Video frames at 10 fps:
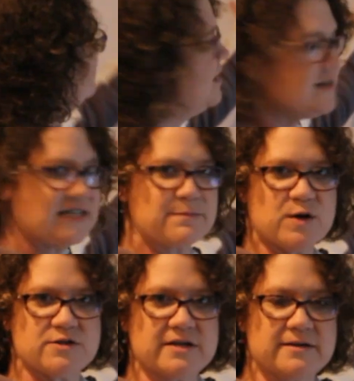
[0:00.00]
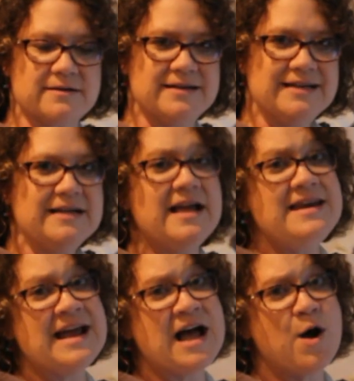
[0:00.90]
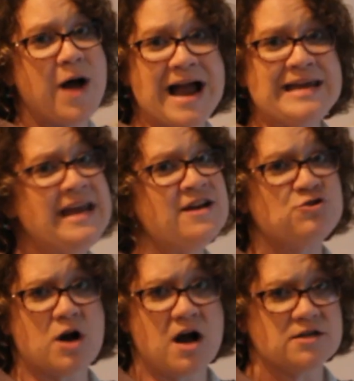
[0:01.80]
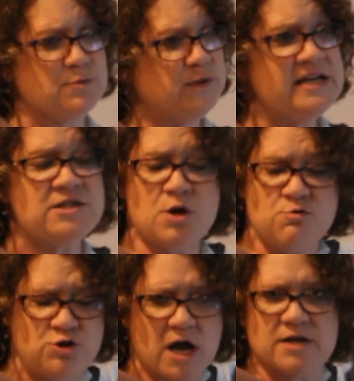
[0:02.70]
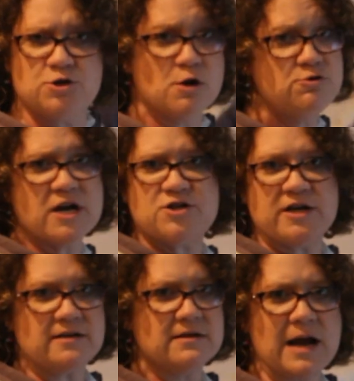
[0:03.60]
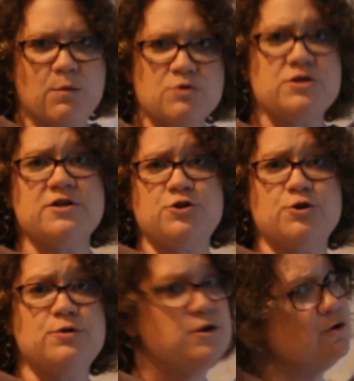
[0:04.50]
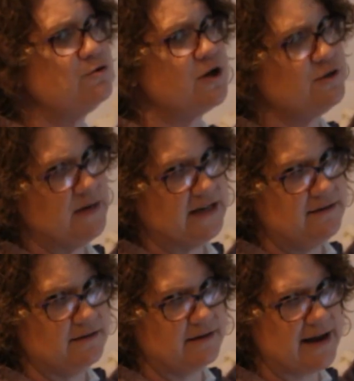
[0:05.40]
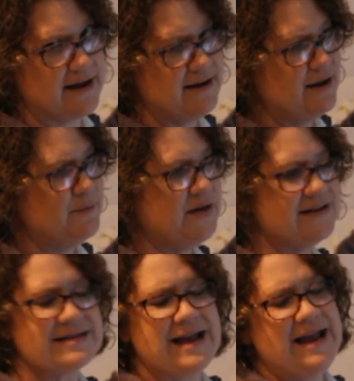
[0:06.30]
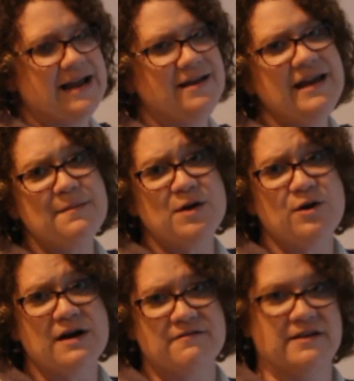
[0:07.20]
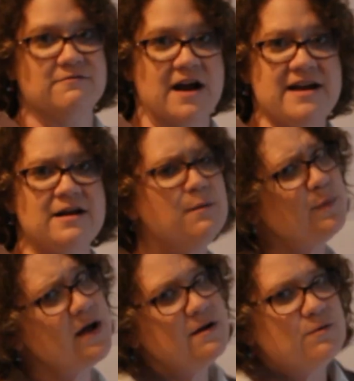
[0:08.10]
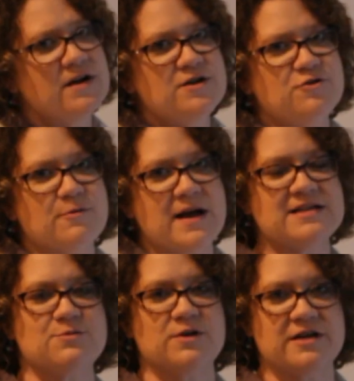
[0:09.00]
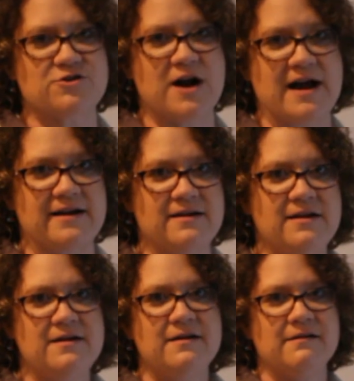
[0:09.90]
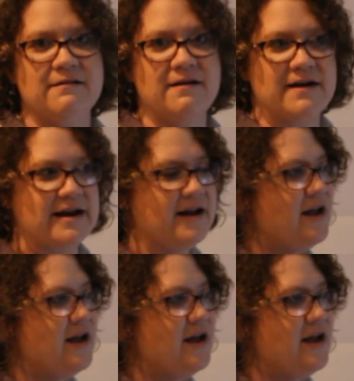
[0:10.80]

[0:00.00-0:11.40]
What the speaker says: a stick person. Now, I can draw, so please don't judge. No judging. I won't judge you. You don't judge me. Okay? Because, hey, can't be good at everything, right? But we're going to do our best and we're going to try. All right.